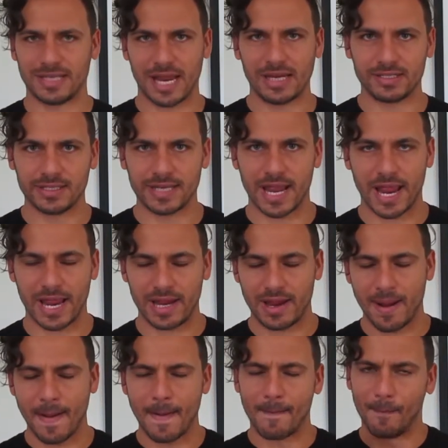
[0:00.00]
day to day
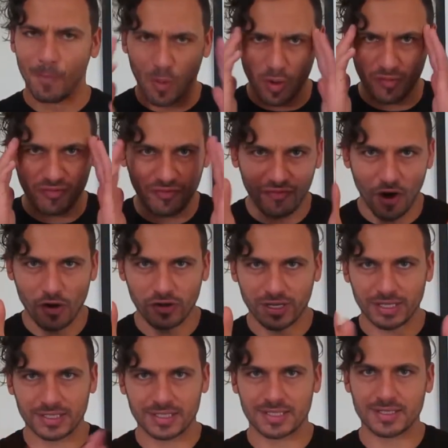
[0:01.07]
more
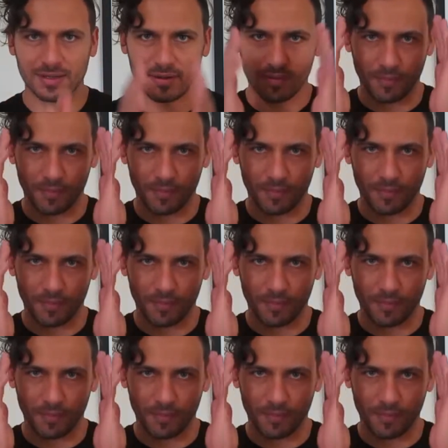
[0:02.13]
focused,